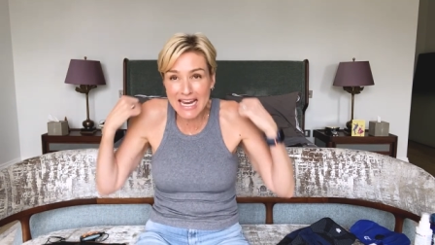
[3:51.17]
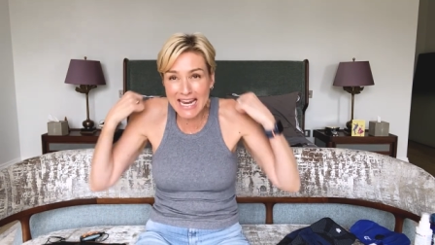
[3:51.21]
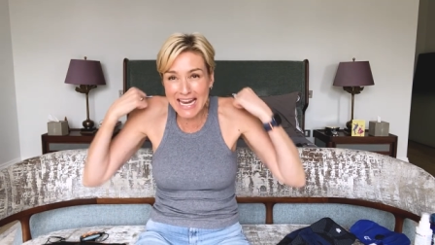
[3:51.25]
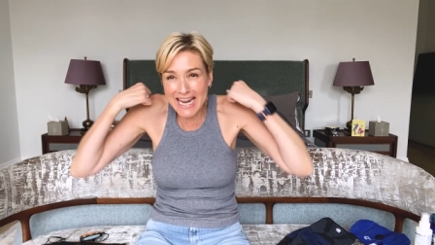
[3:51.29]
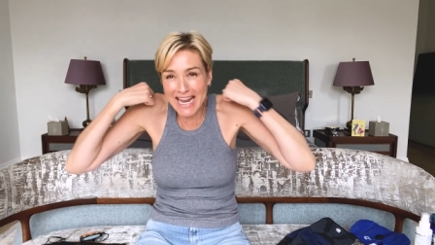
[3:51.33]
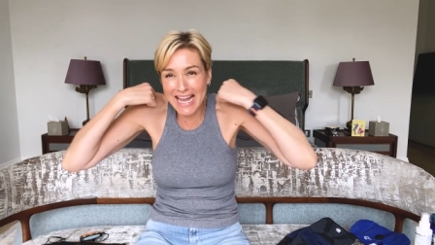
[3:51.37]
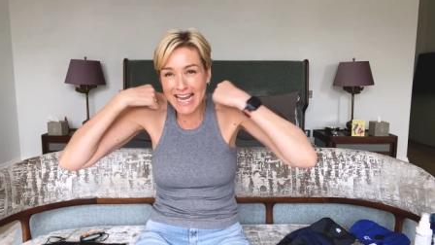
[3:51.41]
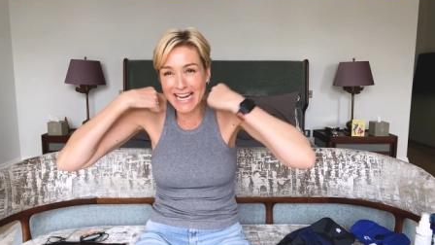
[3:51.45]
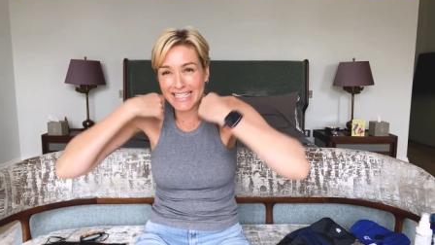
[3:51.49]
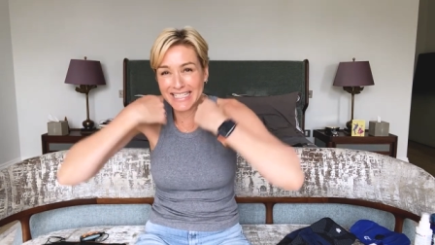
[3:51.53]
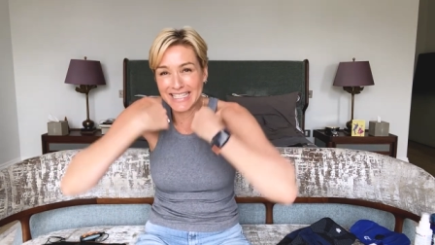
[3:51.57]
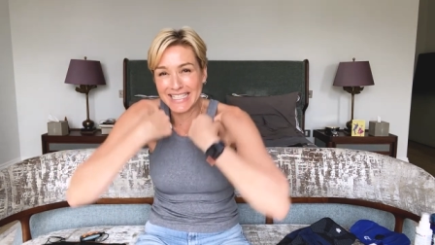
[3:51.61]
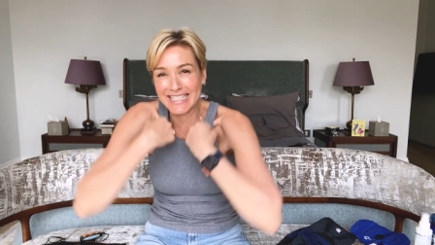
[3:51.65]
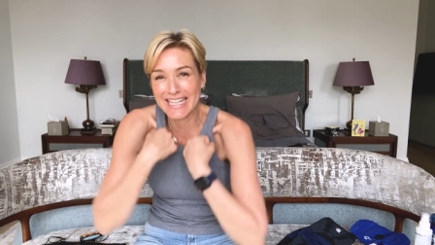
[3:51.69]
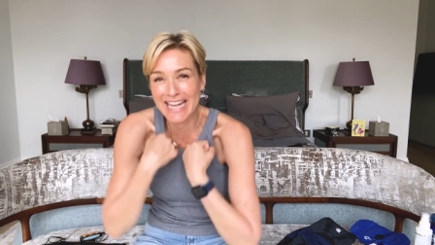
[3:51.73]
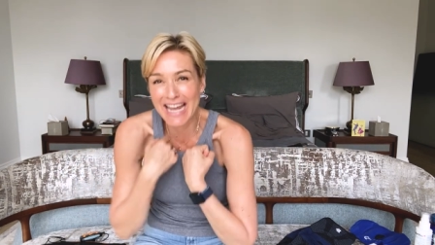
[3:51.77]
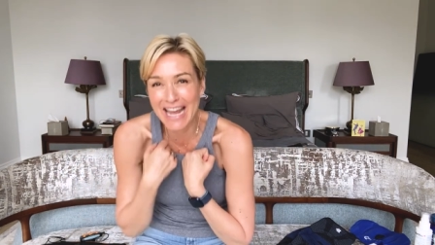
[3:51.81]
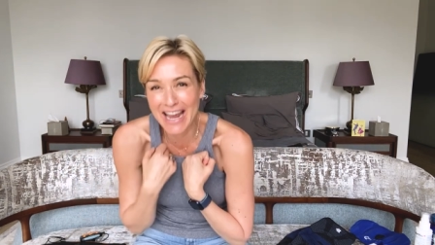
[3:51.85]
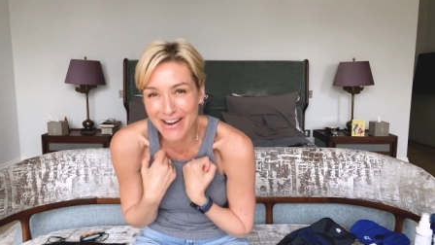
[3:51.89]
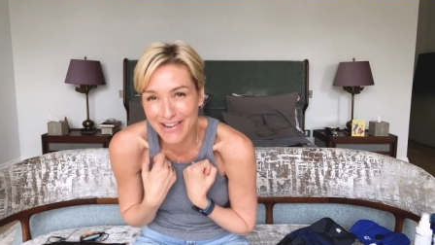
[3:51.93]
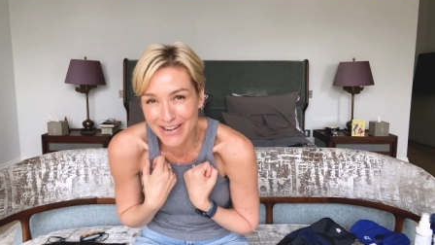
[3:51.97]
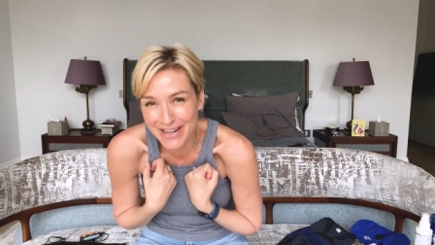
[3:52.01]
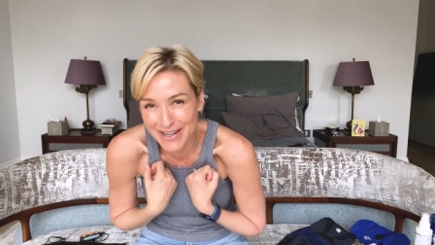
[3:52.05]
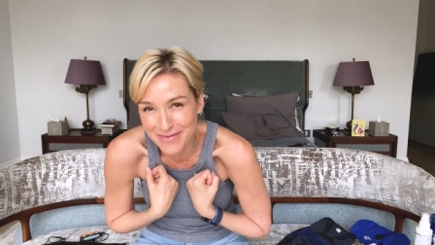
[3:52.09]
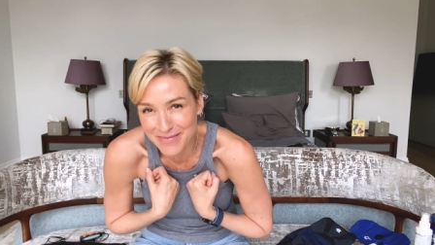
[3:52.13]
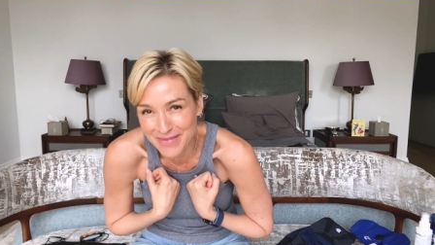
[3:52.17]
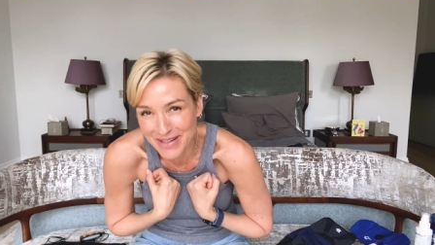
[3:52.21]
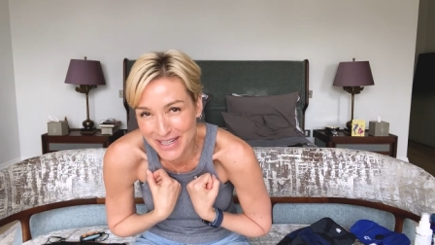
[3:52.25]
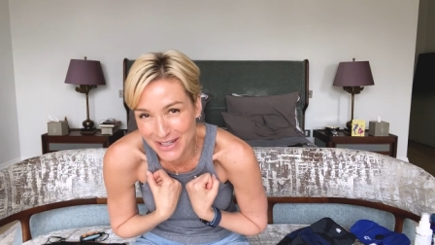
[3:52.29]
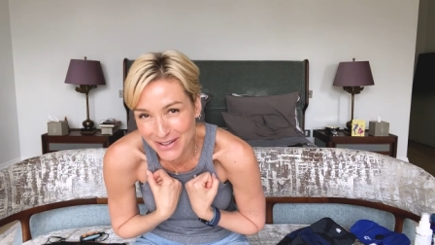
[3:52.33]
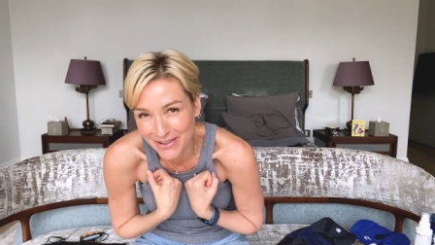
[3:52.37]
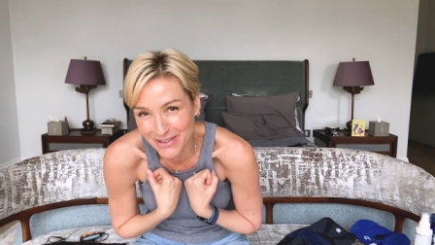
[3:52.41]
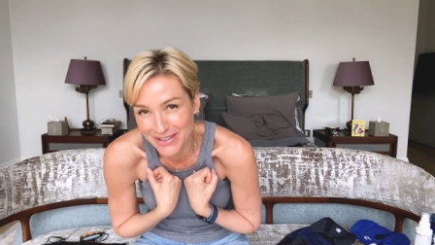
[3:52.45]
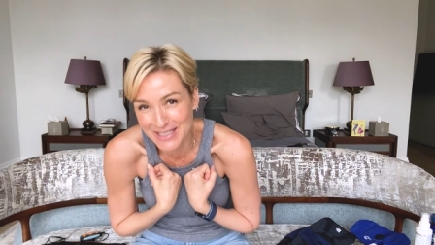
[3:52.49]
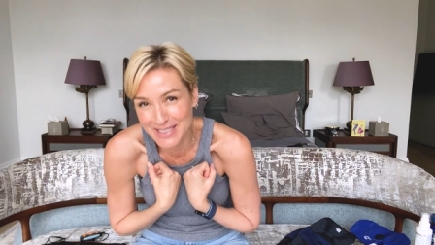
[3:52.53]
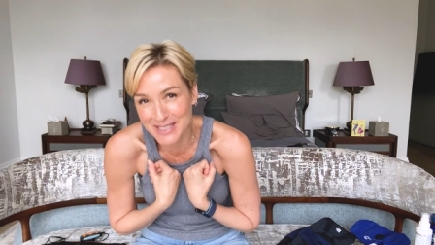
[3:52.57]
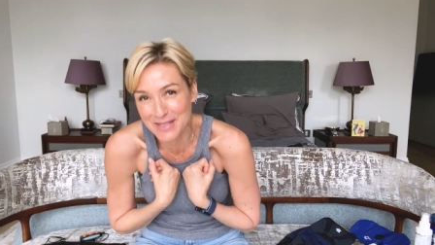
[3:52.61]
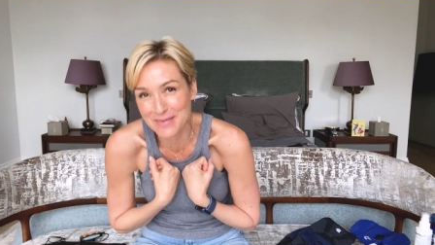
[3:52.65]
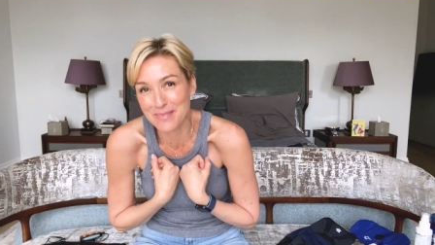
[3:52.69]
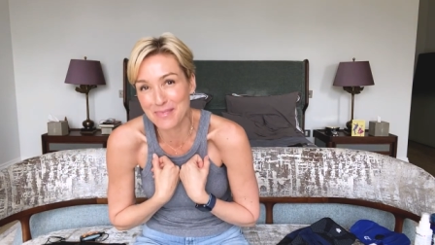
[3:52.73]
He had to carry me on his